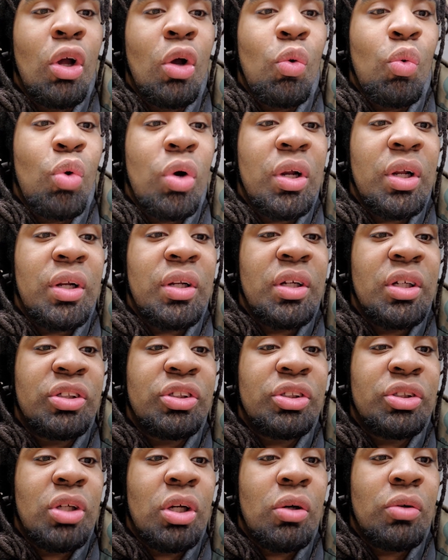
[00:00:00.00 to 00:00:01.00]
What it
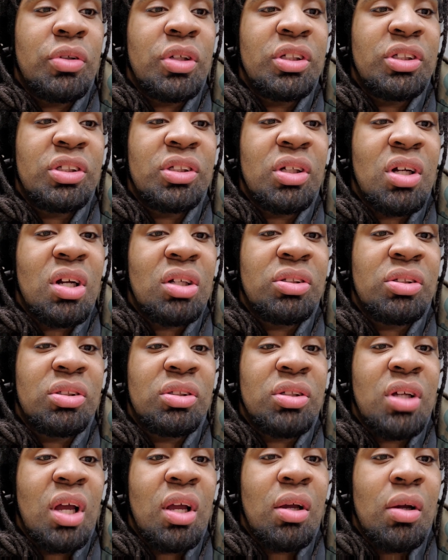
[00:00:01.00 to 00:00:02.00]
is though, this is
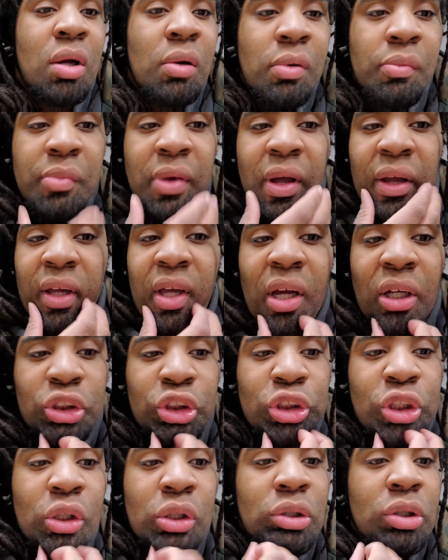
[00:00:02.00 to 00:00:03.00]
Augustus King coming back
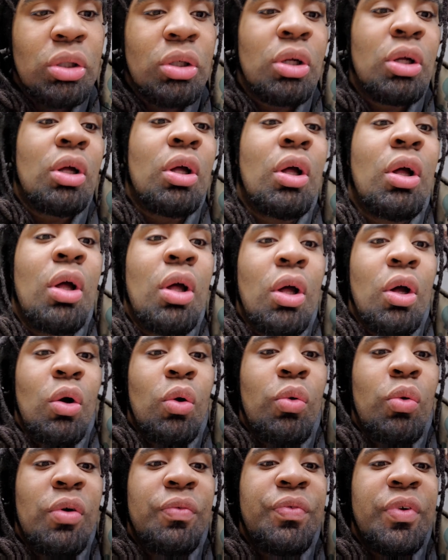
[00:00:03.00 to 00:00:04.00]
at you
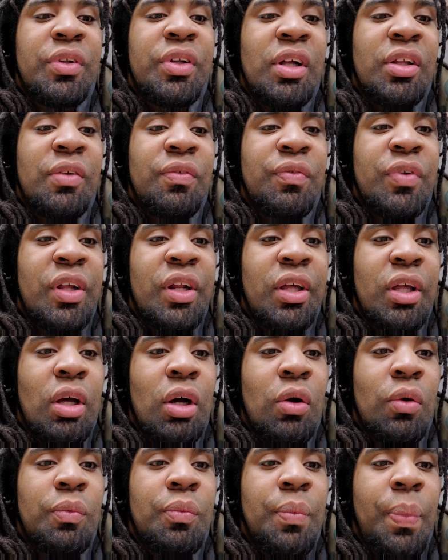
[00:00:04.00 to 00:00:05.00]
with another
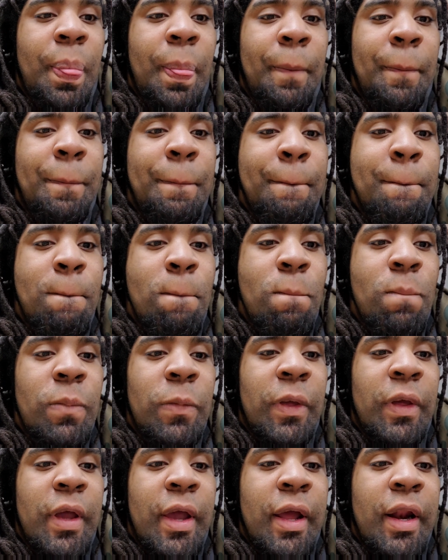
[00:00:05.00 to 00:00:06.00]
video,
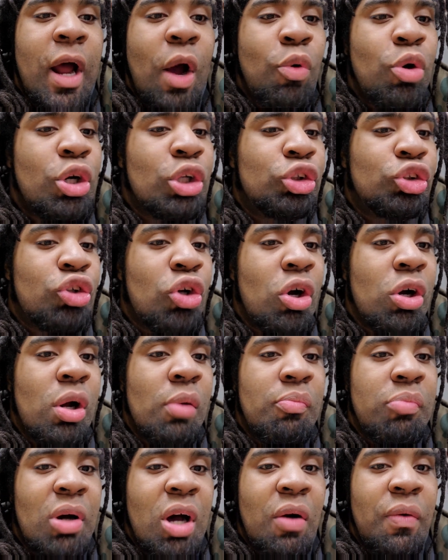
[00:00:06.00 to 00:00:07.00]
and I want to talk
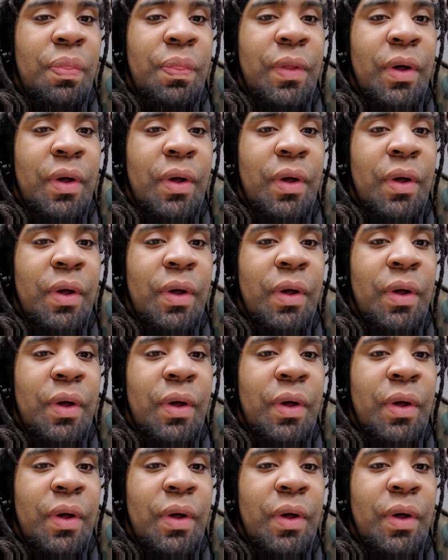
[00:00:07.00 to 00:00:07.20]
about